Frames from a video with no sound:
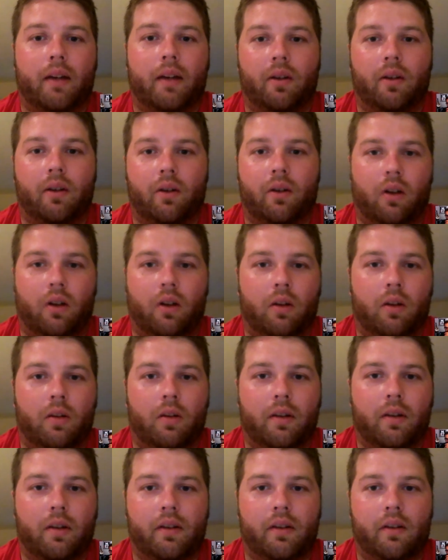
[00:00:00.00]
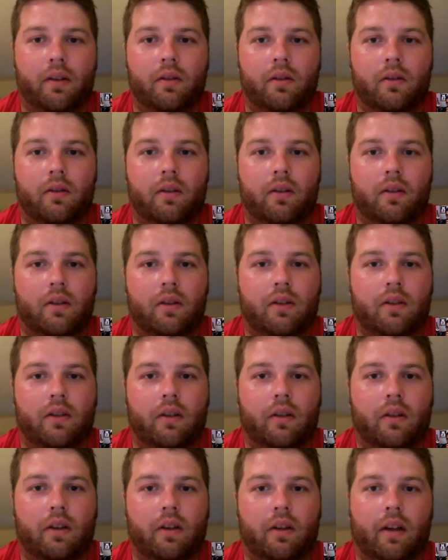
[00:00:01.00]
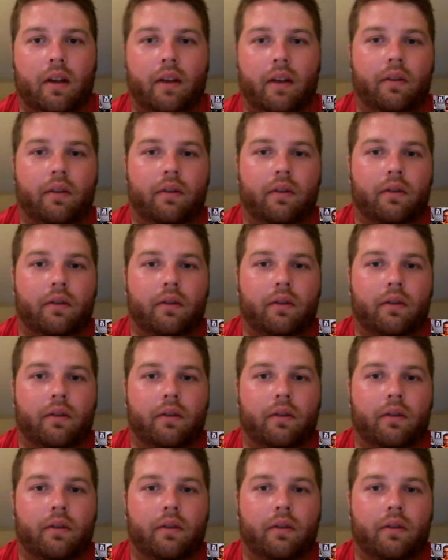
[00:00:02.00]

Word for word: to Oklahoma to just have